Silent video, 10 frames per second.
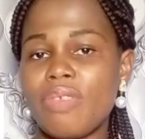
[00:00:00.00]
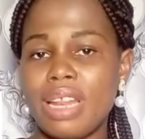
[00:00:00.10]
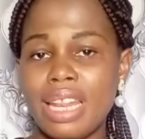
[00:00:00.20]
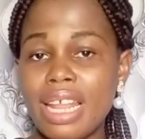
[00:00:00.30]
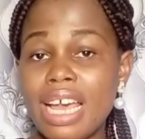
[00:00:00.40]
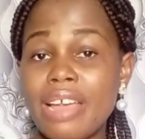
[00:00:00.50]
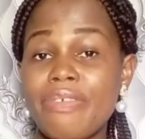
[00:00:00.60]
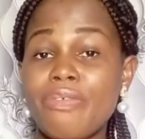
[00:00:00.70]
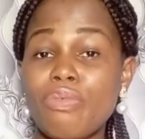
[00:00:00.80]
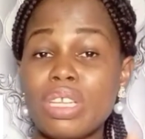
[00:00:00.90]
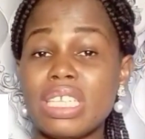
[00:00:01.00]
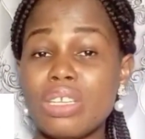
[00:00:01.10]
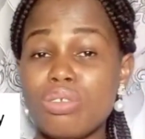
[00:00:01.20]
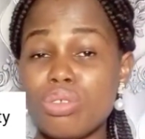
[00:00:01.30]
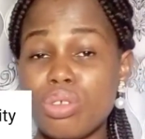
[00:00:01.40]
life with the
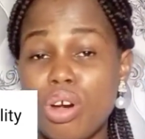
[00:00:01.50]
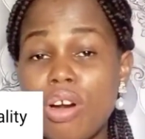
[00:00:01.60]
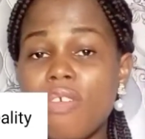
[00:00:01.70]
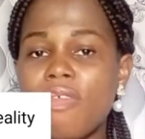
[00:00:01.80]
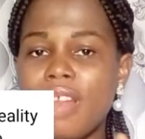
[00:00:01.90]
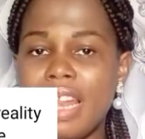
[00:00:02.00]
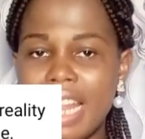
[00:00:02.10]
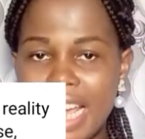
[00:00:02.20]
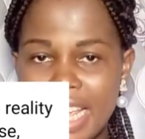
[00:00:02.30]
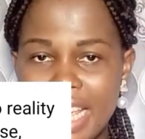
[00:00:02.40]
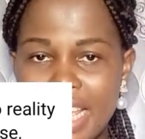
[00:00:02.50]
use of like.